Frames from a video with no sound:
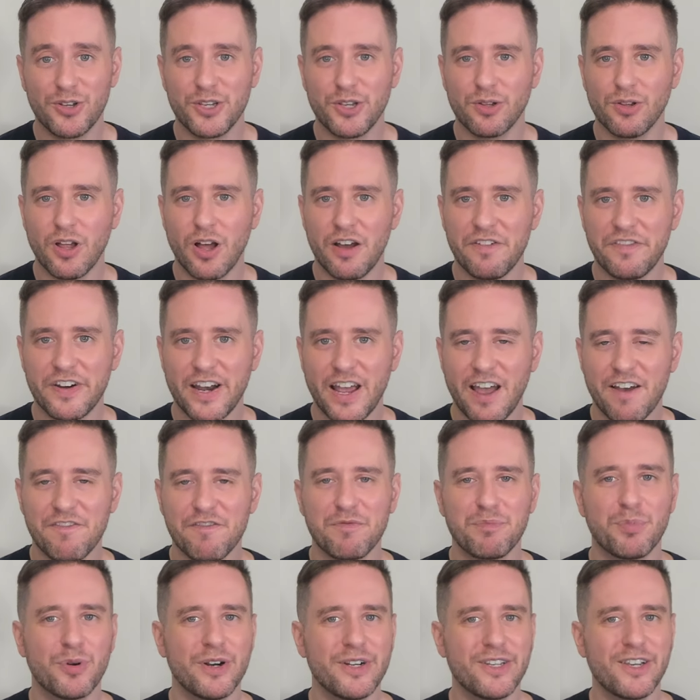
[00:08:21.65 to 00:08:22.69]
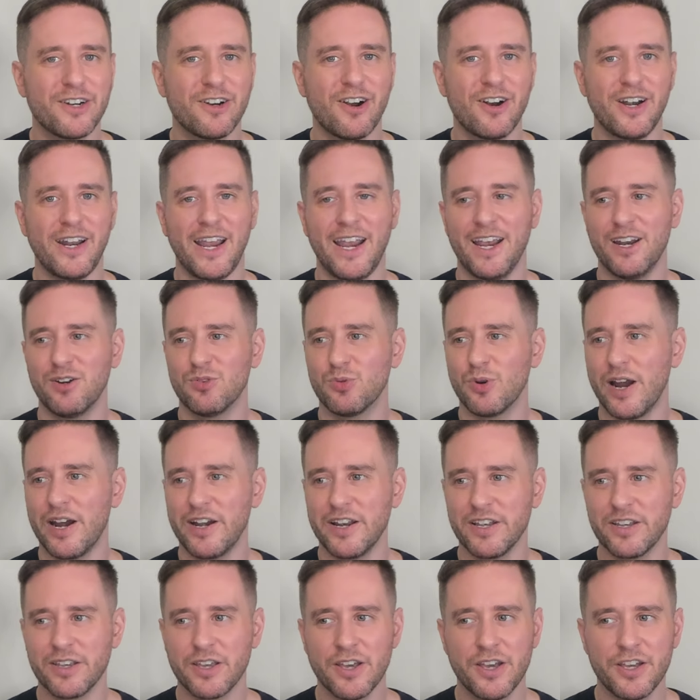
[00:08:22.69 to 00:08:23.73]
You'll often have printed on
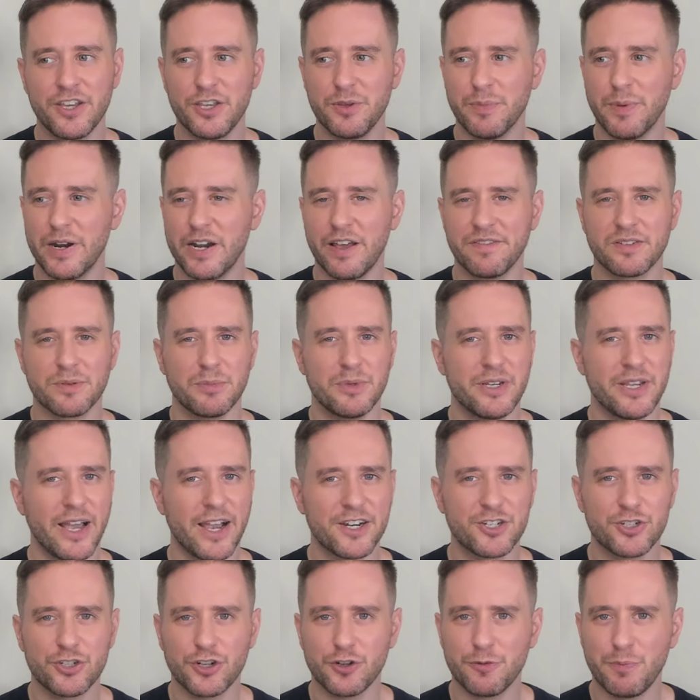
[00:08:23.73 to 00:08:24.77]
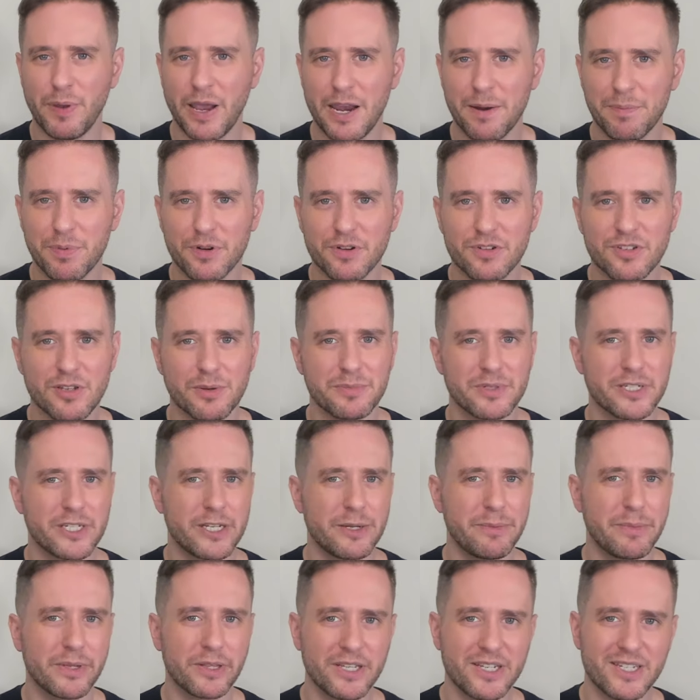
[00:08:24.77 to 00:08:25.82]
handwriting, you might have some textured paper, some
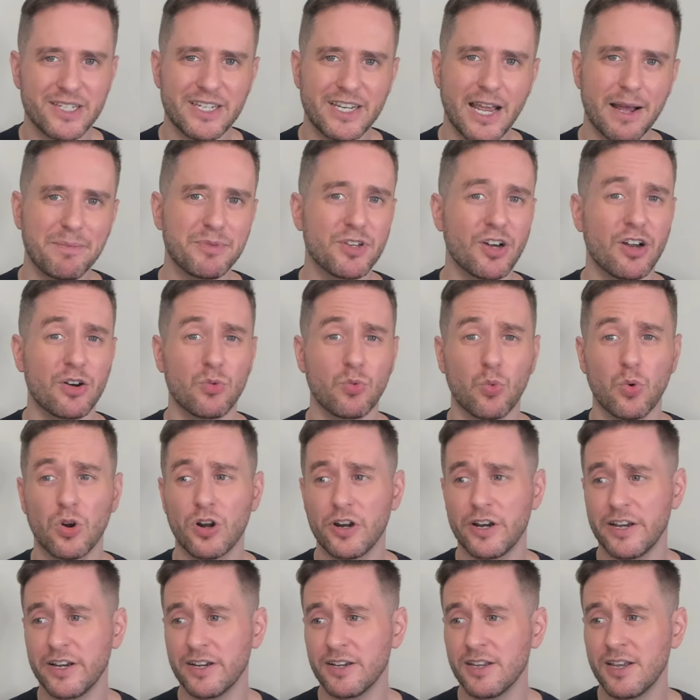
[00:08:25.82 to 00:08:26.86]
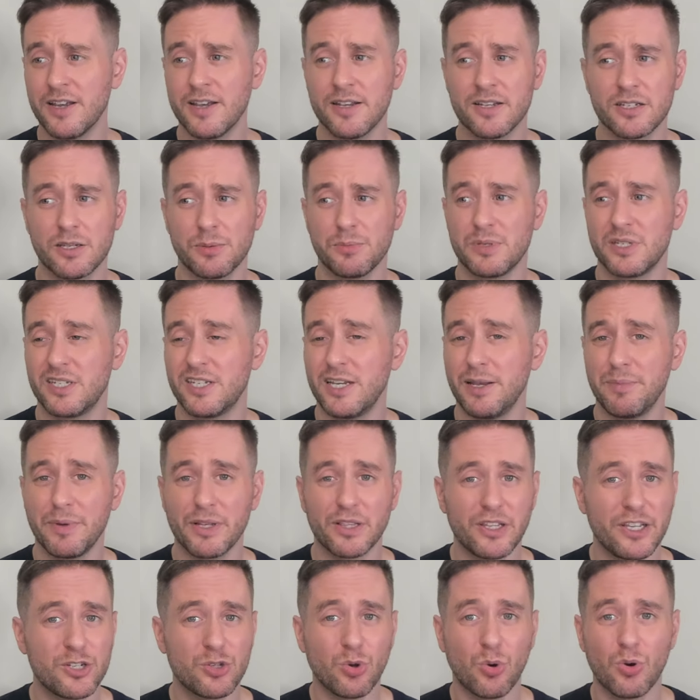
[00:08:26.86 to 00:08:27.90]
seemingly stamped on wording, some
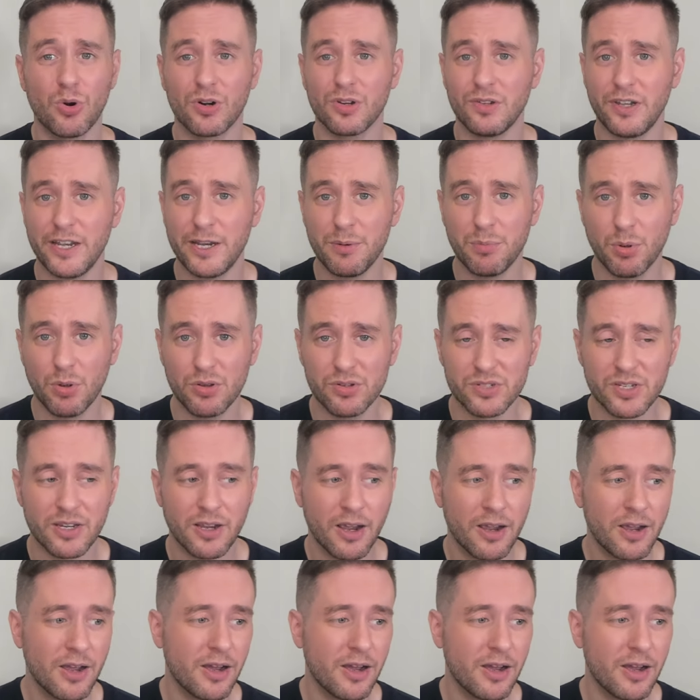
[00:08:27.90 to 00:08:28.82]
seemingly torn labels.